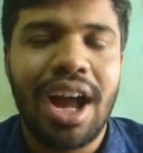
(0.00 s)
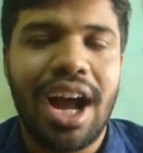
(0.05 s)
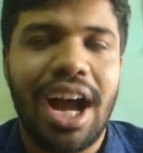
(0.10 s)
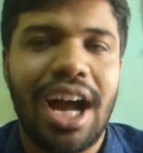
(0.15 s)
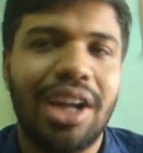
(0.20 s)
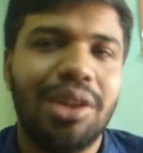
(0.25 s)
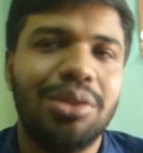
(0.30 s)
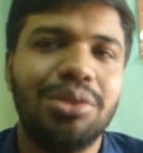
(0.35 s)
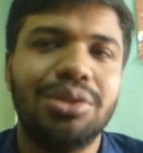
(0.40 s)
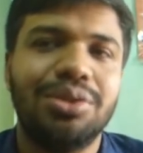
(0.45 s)

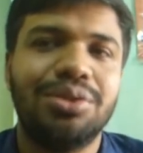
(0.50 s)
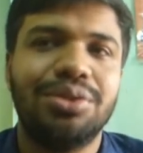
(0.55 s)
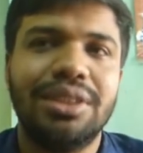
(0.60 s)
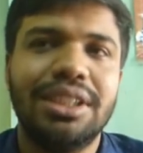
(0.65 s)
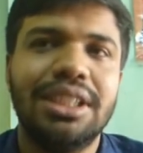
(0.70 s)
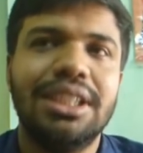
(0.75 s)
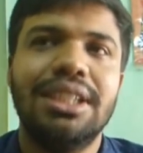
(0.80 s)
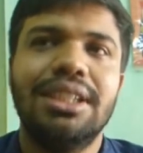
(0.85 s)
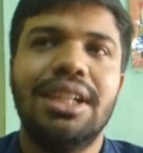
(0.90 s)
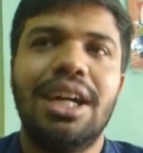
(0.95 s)
I don't
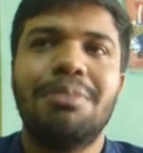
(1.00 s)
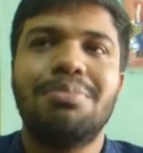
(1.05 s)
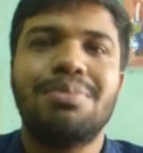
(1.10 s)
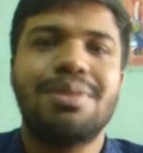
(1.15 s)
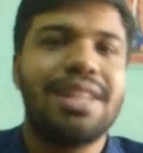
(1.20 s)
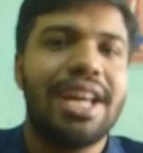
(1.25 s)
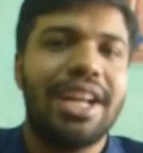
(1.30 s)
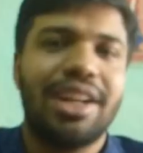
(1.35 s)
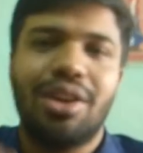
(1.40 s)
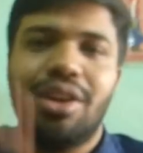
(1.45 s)
feel
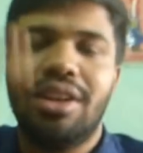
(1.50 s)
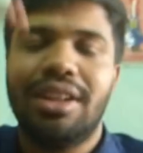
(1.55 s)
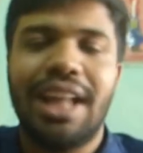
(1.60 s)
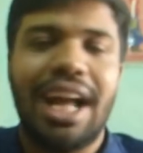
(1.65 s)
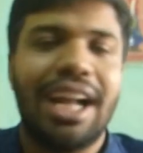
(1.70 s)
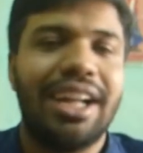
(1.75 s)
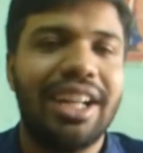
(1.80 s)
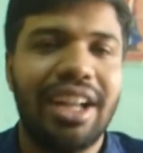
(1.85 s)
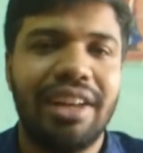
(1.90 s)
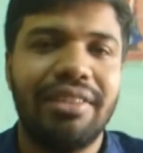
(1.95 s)
upset on
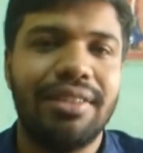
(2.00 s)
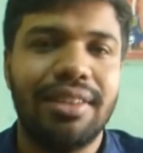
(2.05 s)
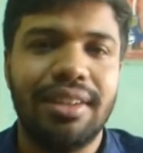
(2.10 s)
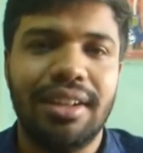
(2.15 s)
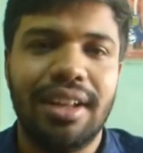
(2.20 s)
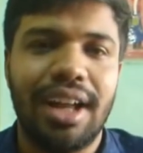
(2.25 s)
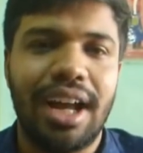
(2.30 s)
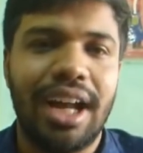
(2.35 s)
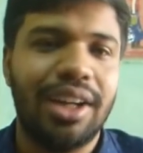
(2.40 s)
that level.